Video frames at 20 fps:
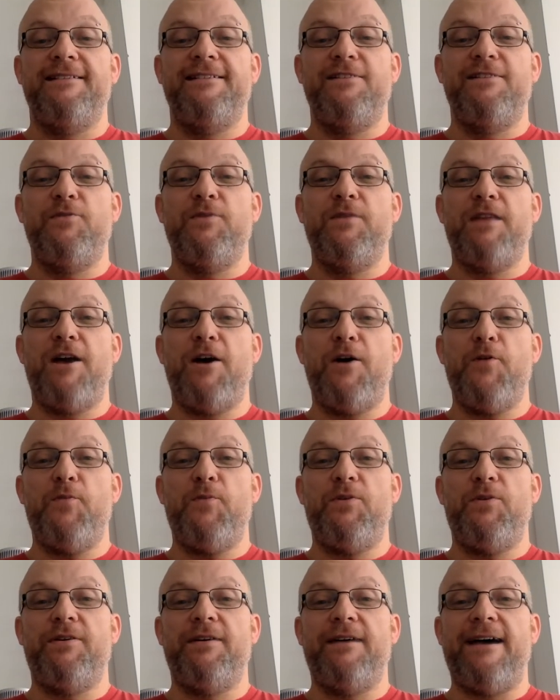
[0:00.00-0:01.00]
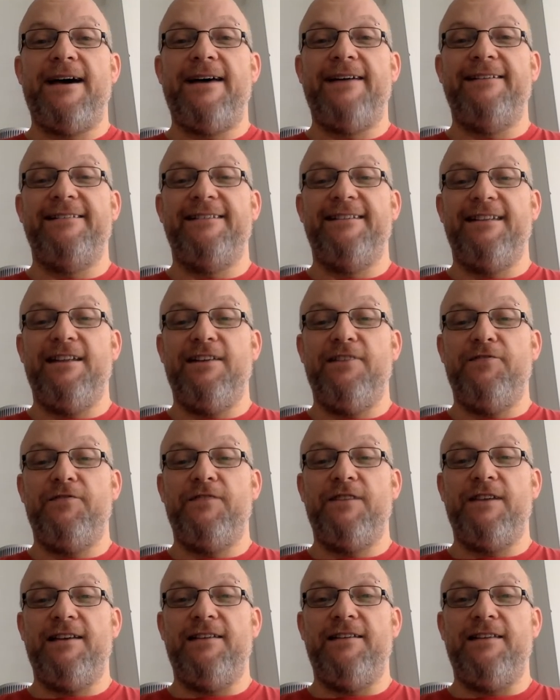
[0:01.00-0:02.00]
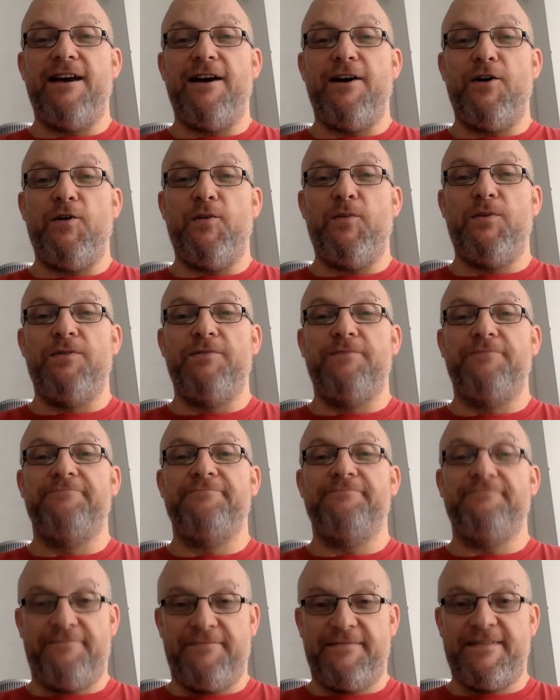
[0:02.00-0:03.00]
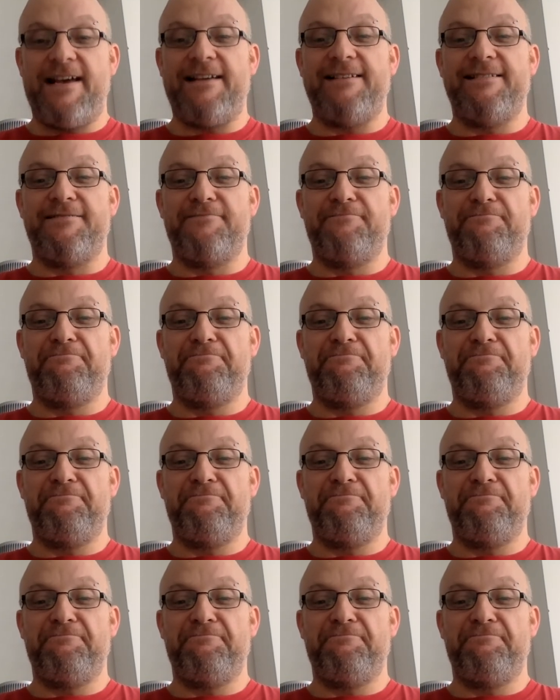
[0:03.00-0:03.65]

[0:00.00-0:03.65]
deal with the hope, and live in that hope. Thanks.